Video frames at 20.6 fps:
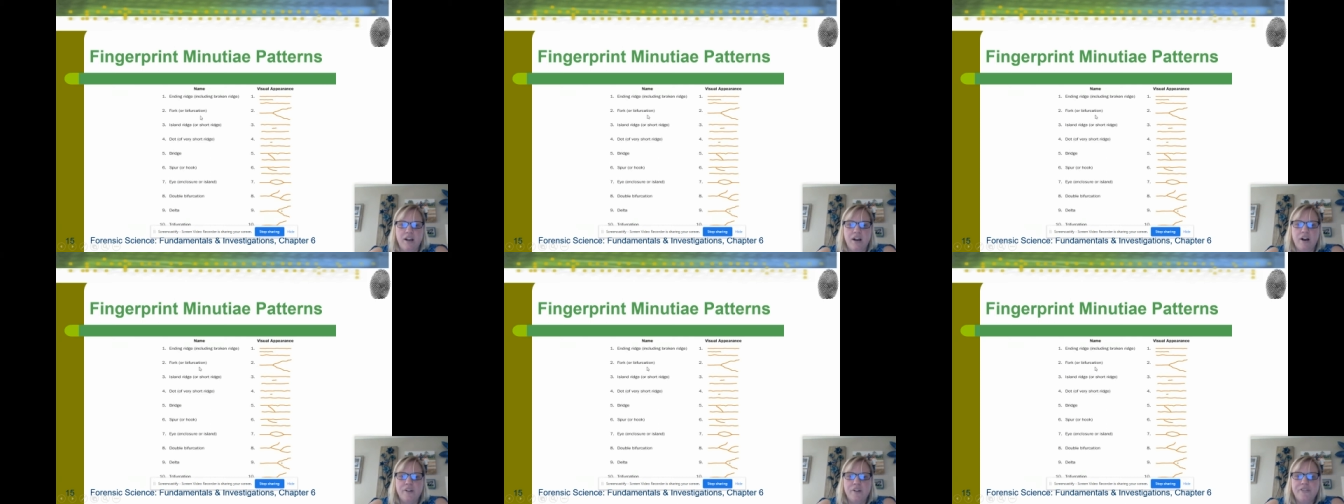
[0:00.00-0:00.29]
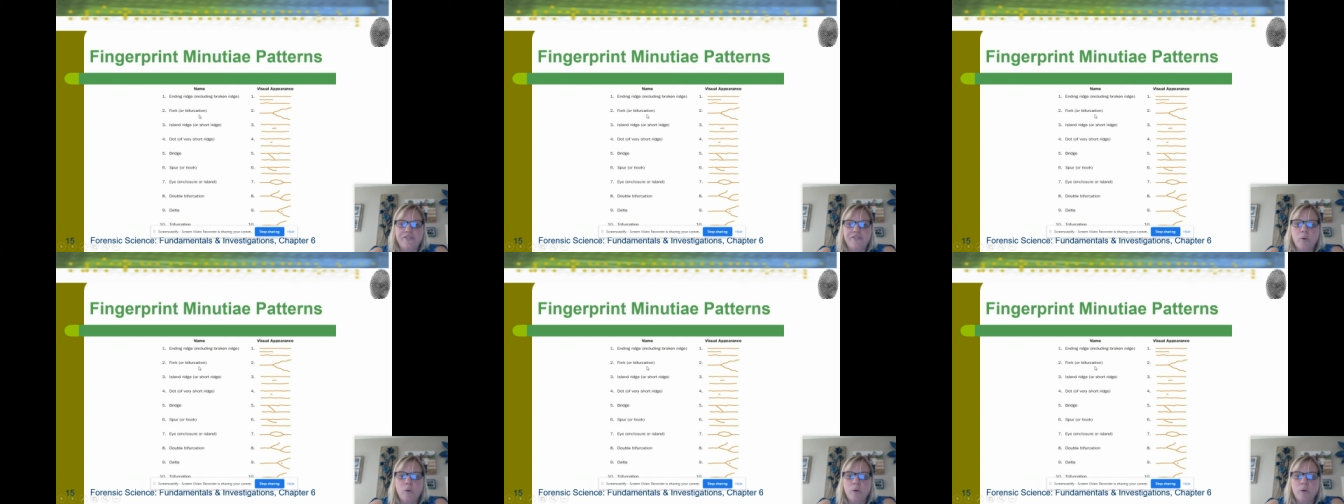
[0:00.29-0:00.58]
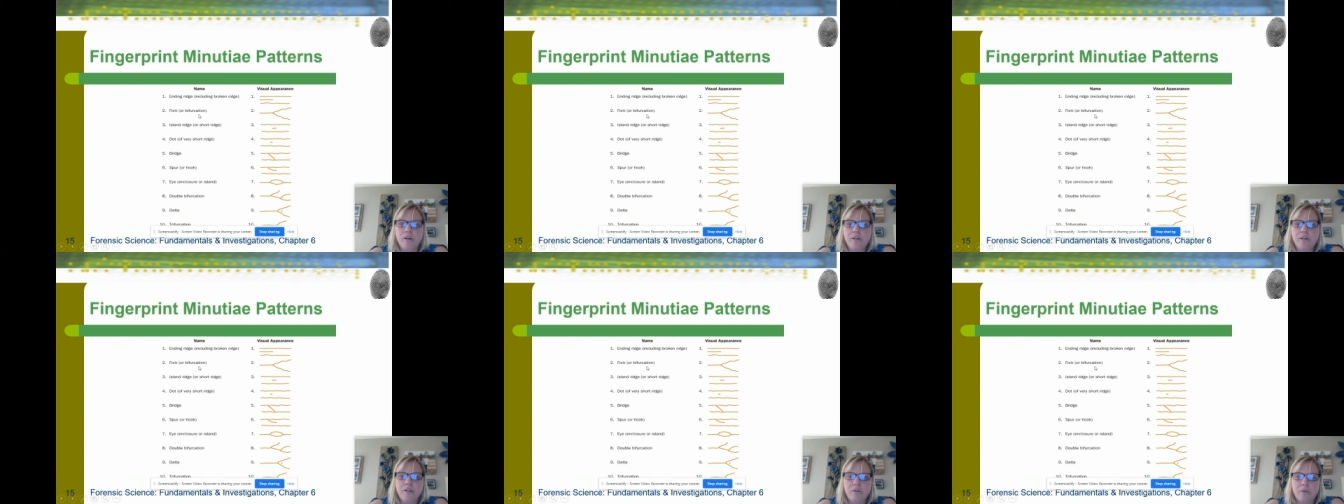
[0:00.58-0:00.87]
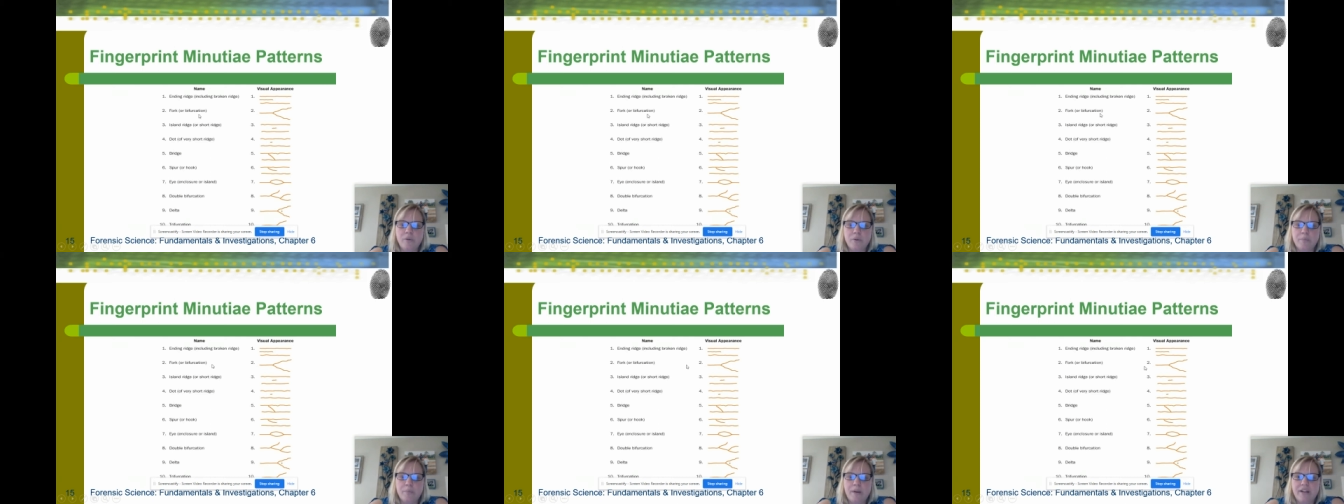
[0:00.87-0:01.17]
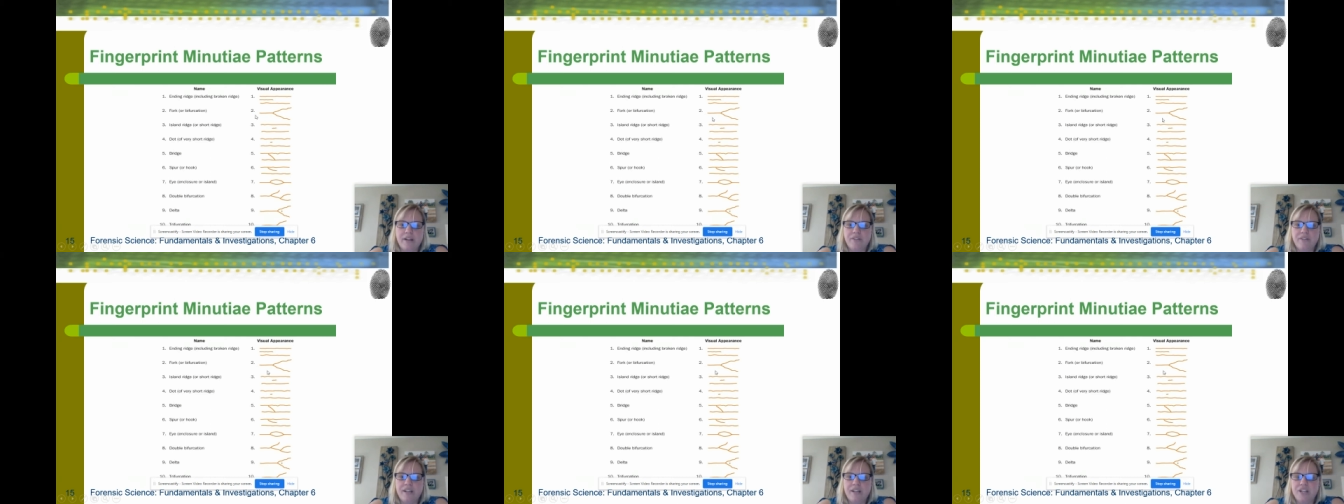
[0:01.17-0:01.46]
A fork or
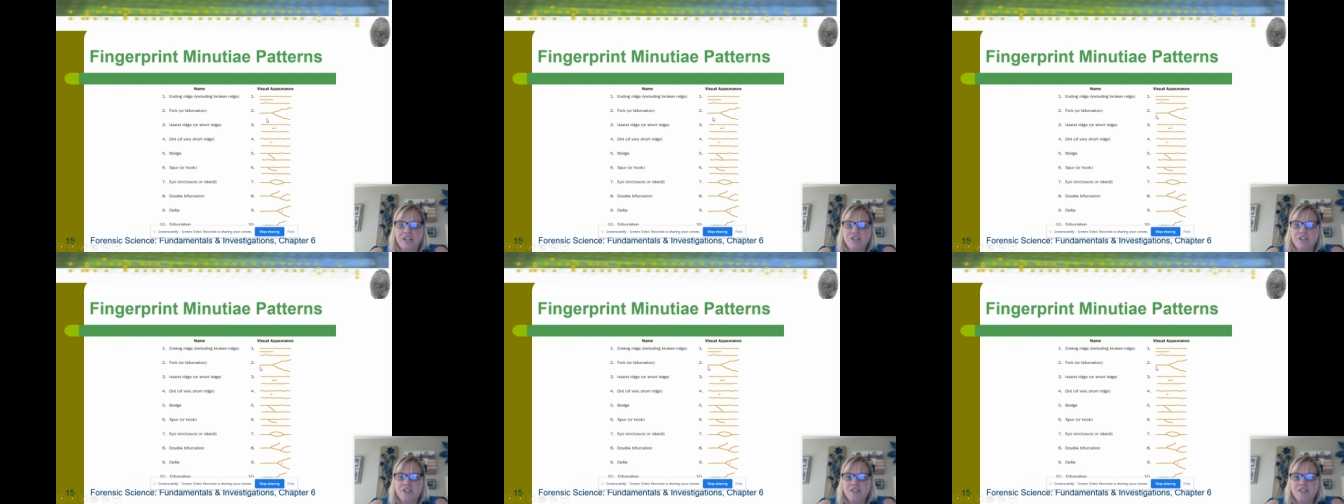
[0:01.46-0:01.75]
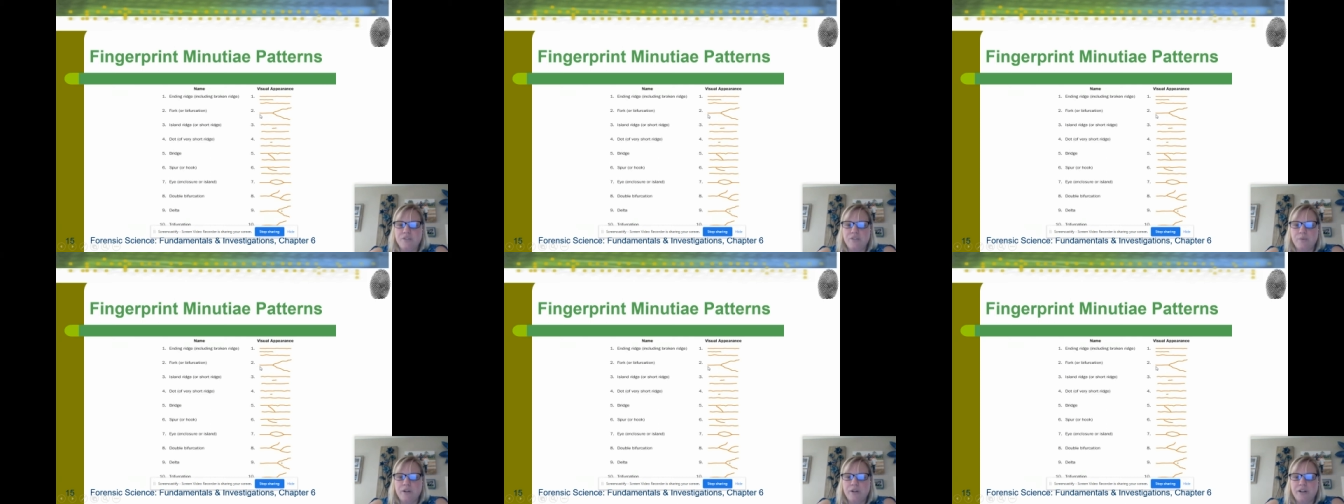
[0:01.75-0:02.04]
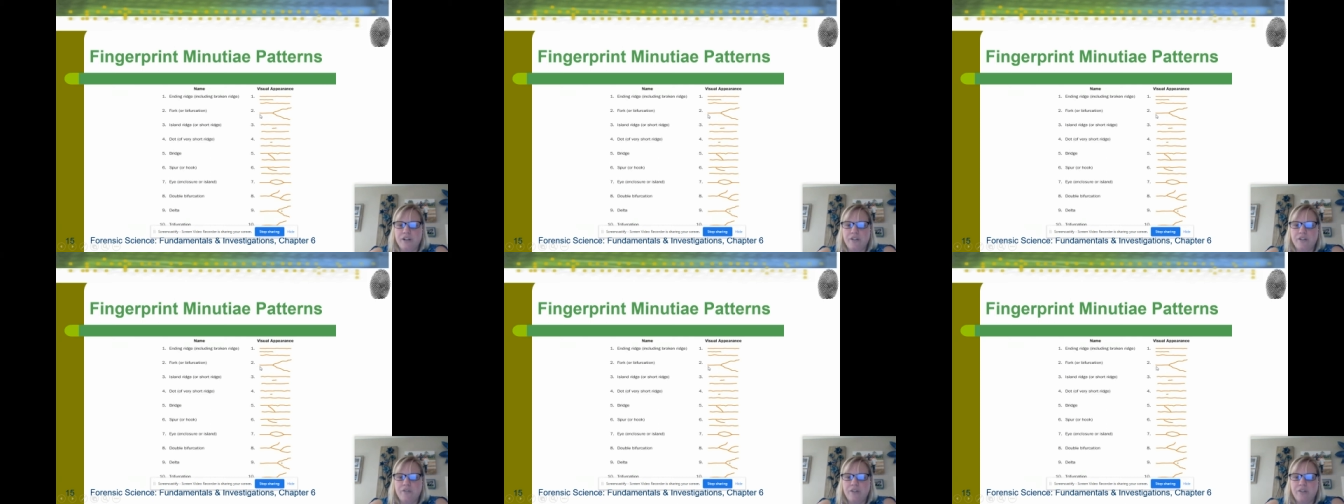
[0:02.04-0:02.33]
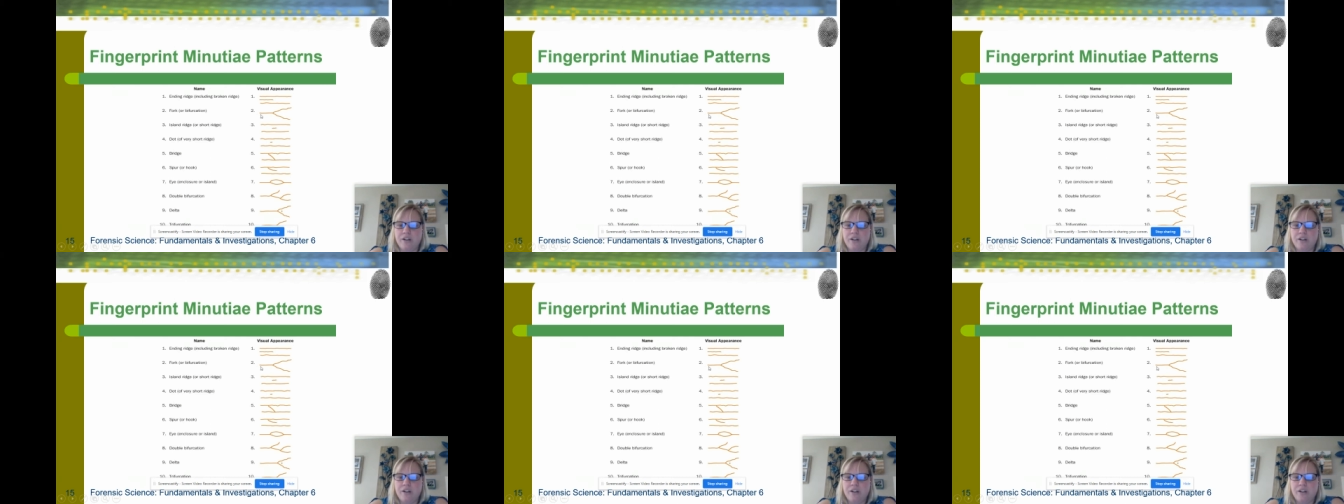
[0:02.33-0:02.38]
bifurcation is where you've